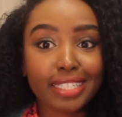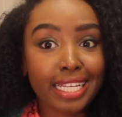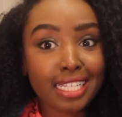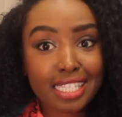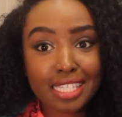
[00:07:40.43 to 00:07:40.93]

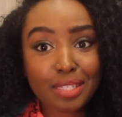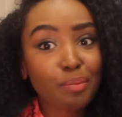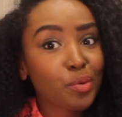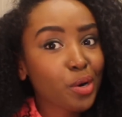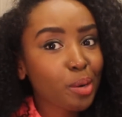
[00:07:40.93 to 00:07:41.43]
eat
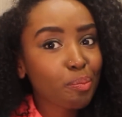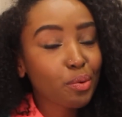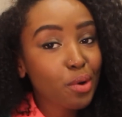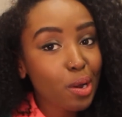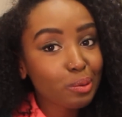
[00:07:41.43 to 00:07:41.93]
some more
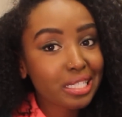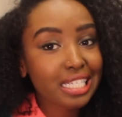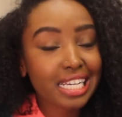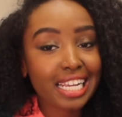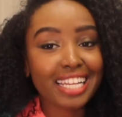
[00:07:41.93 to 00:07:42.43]

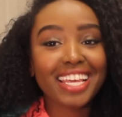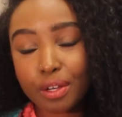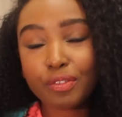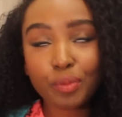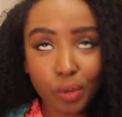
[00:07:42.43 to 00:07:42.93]
protein.
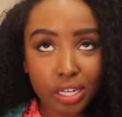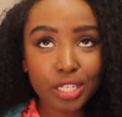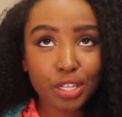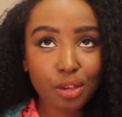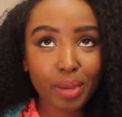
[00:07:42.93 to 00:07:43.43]
So if you
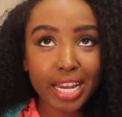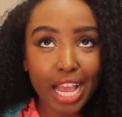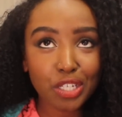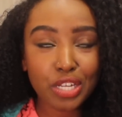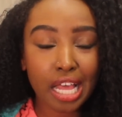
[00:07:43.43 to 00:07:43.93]
wanted to know my
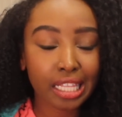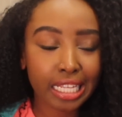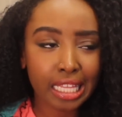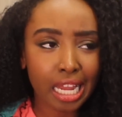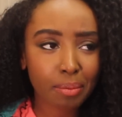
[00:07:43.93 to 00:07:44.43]

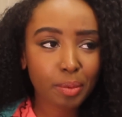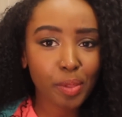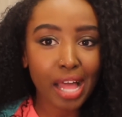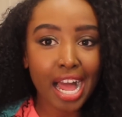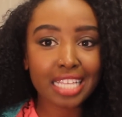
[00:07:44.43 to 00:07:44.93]
nationality, a lot of
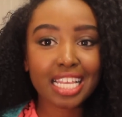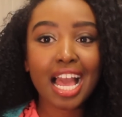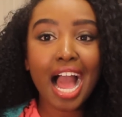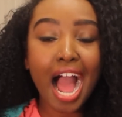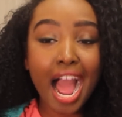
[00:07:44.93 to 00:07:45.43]
people ask,
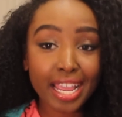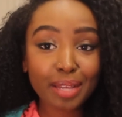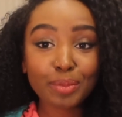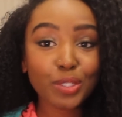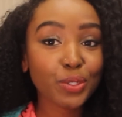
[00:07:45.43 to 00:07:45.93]
I
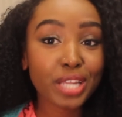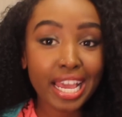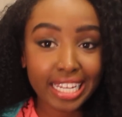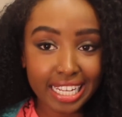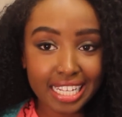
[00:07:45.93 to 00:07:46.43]
am
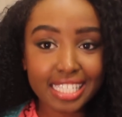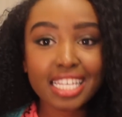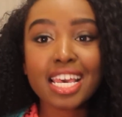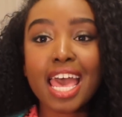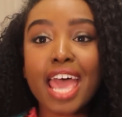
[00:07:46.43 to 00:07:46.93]
Sudanese,
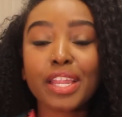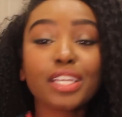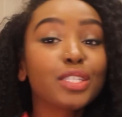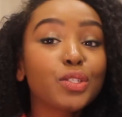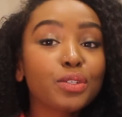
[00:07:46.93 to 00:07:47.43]
and
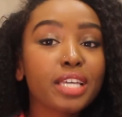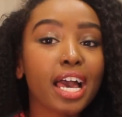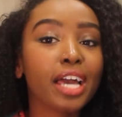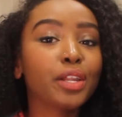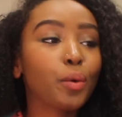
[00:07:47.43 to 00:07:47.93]
in
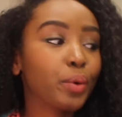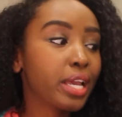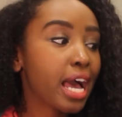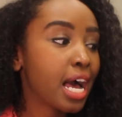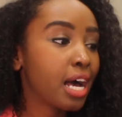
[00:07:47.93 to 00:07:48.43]
Sudan we
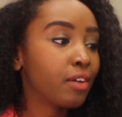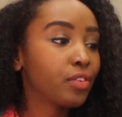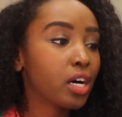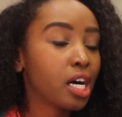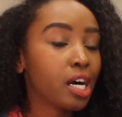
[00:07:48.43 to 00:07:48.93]
have
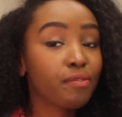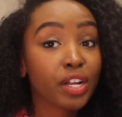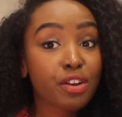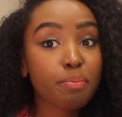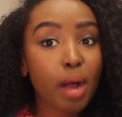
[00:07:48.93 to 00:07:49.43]
a
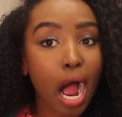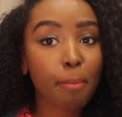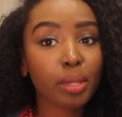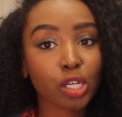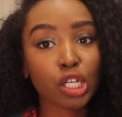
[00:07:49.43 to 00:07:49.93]
very
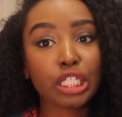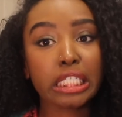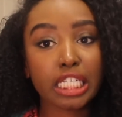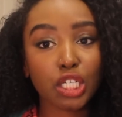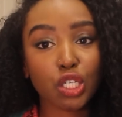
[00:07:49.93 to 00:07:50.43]
popular
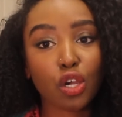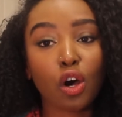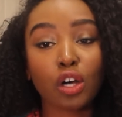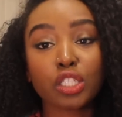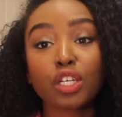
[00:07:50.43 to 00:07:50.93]
dish
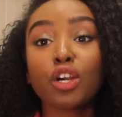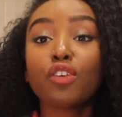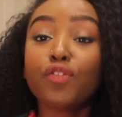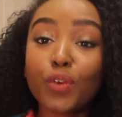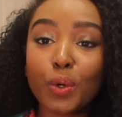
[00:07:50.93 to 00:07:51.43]
called
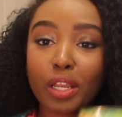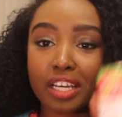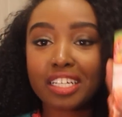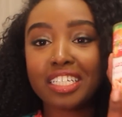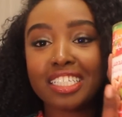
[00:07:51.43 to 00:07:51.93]
food.
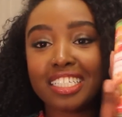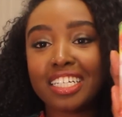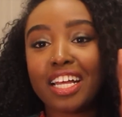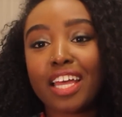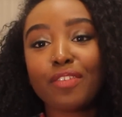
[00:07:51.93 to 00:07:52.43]

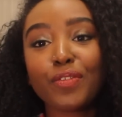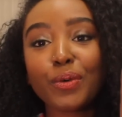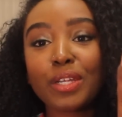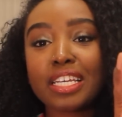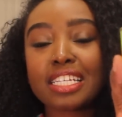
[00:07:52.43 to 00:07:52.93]
And
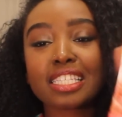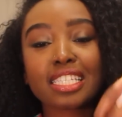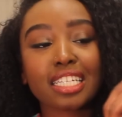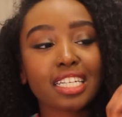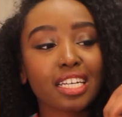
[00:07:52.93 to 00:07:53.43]
food
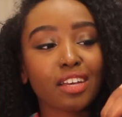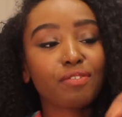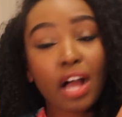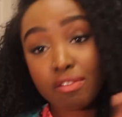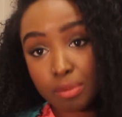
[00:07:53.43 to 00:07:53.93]
is
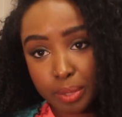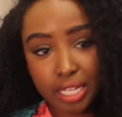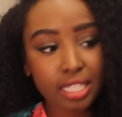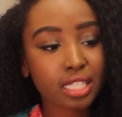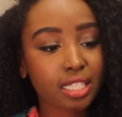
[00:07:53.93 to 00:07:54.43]
fava
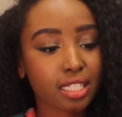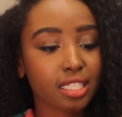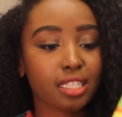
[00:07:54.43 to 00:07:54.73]
beans.